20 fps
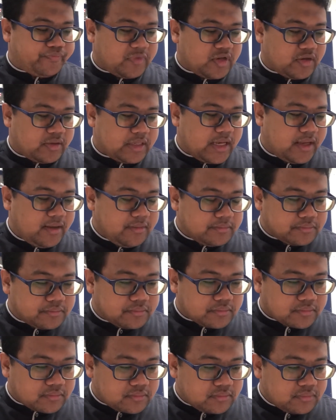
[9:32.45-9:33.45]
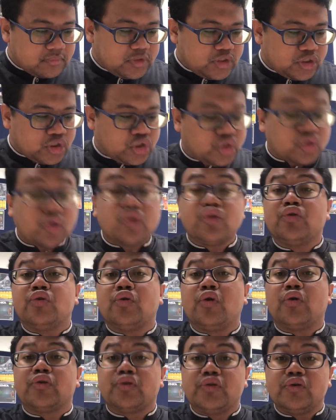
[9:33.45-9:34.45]
Okay, so you
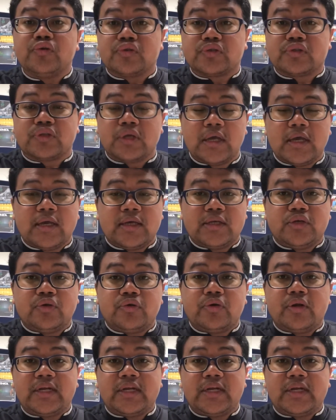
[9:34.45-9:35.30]
don't